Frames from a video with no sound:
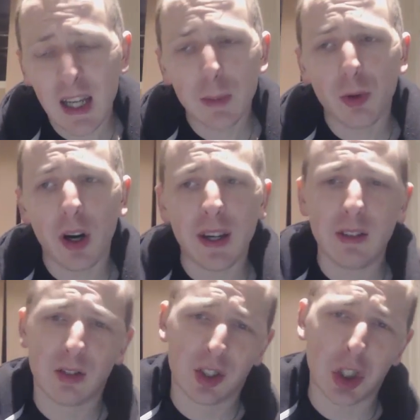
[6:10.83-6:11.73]
Daniel
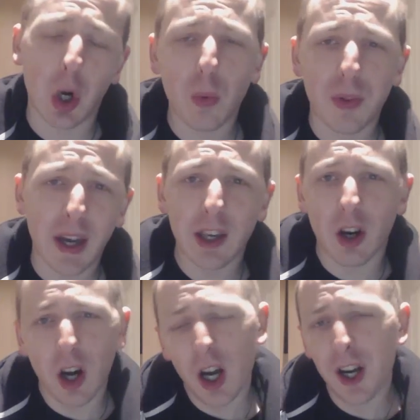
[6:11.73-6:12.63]
Bryan sold that he
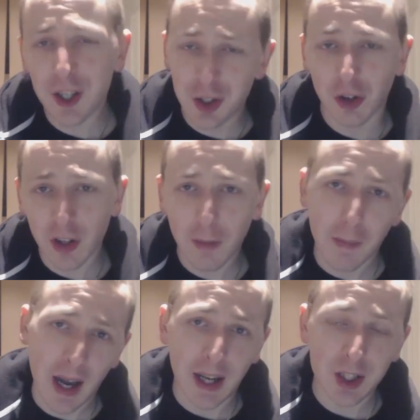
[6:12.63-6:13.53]
got hurt during the
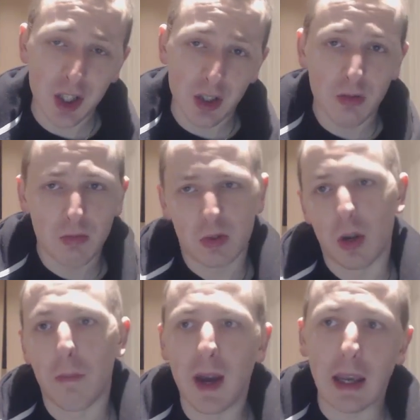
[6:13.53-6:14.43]
match
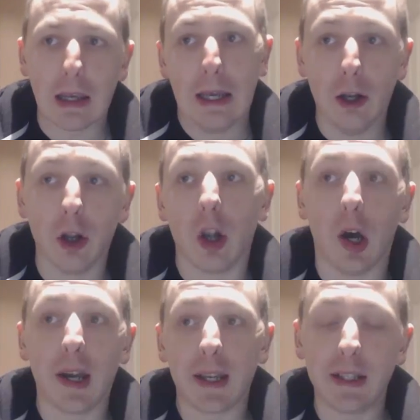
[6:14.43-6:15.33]
to make it look
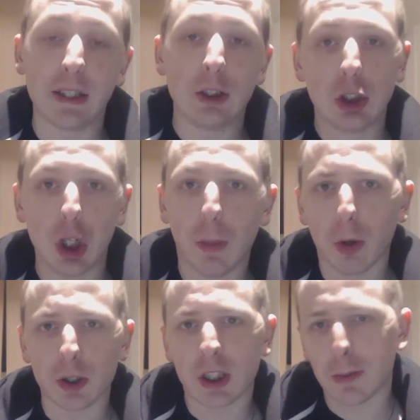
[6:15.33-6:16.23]
like he's in
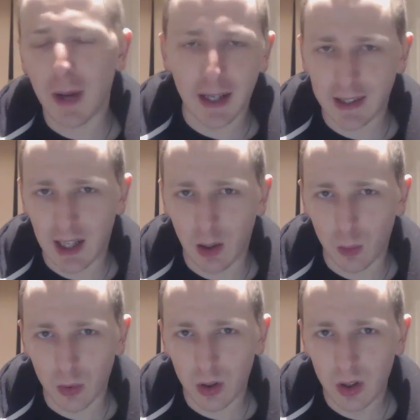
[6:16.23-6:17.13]
trouble on
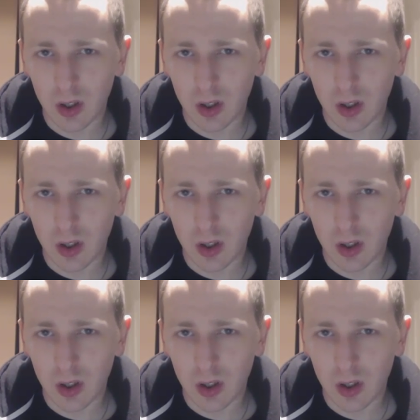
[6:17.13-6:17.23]
SmackDown.